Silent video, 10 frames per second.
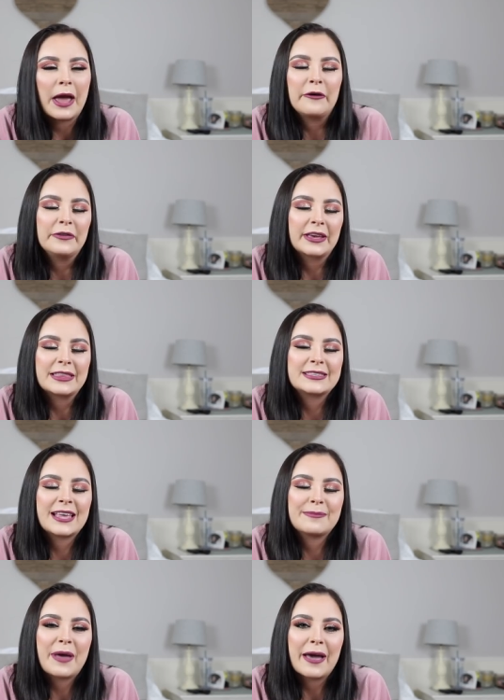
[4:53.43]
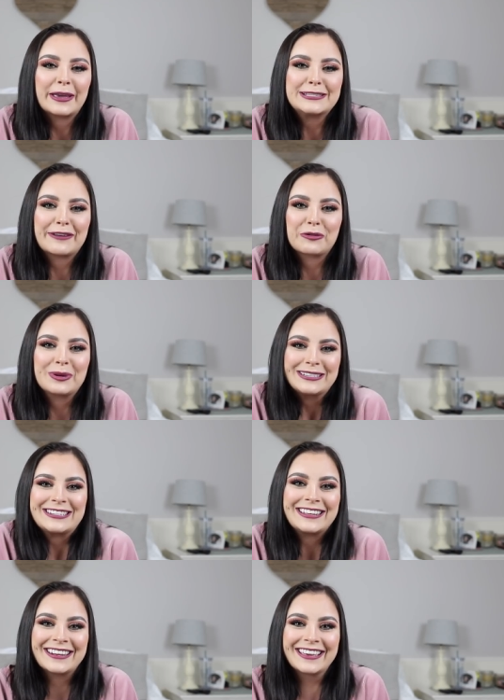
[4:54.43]
I don't feel like it's that bad because everyone
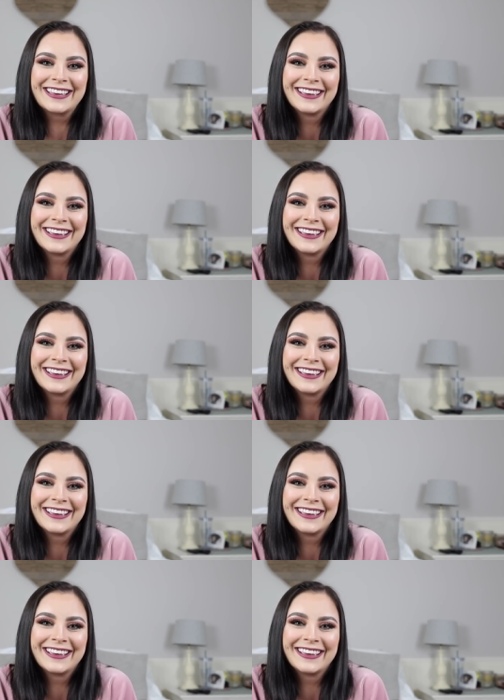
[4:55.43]
did it.